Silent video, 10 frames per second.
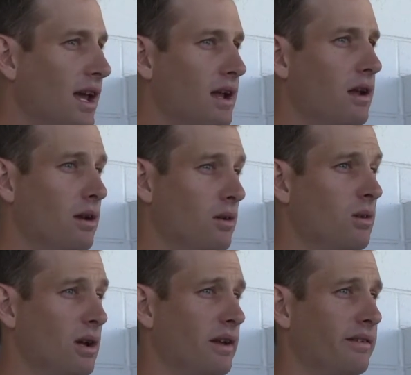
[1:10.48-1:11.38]
Yeah,
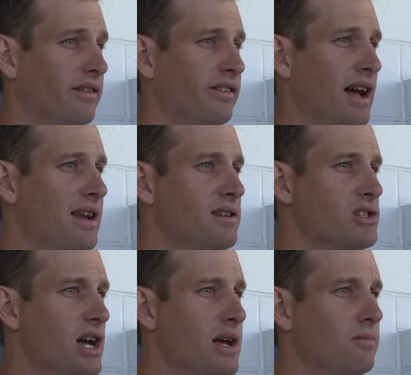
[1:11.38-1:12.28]
it stayed in
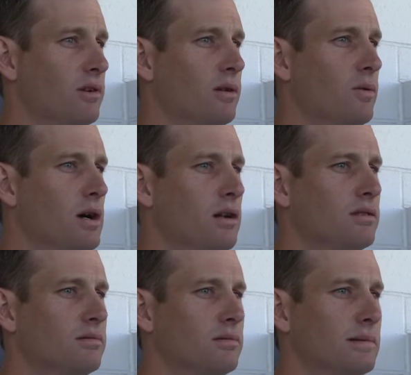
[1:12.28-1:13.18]
shape really well,
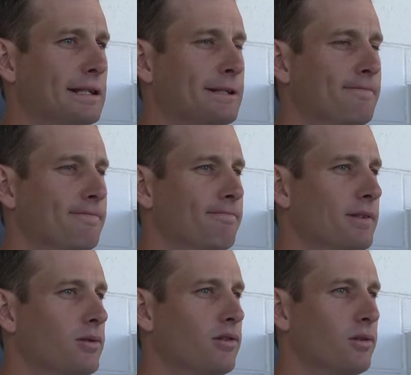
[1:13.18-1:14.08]
and
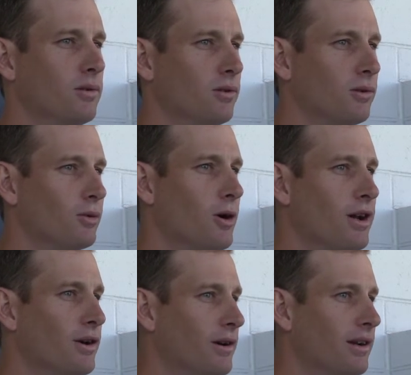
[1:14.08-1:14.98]
it was still sort of
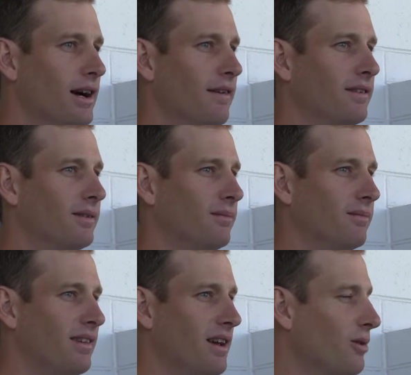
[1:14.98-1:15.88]
riding on it after
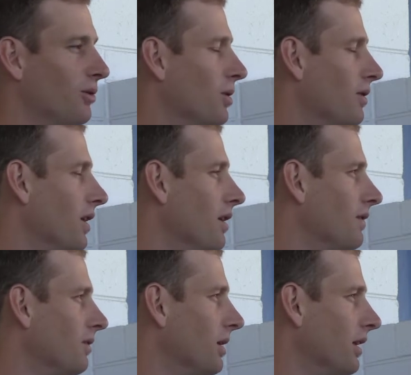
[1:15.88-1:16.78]
10 or 12
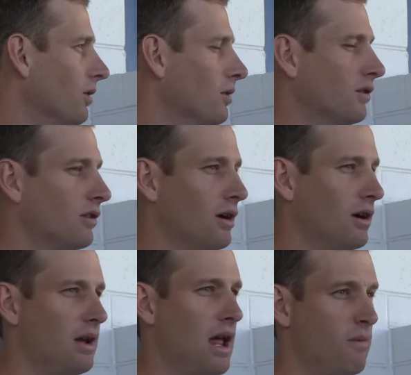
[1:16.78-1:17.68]
overs being used. So
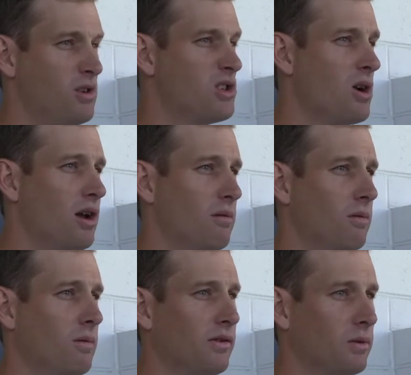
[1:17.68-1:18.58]
and we
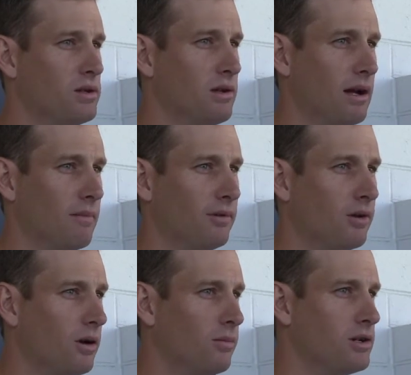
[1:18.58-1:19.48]
once we
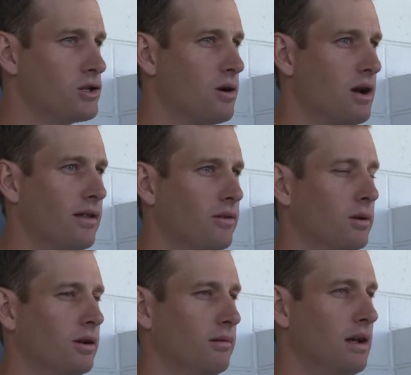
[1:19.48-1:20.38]
got a bit of shine
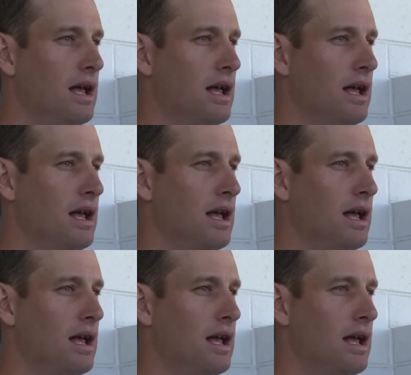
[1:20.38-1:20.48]
into it, it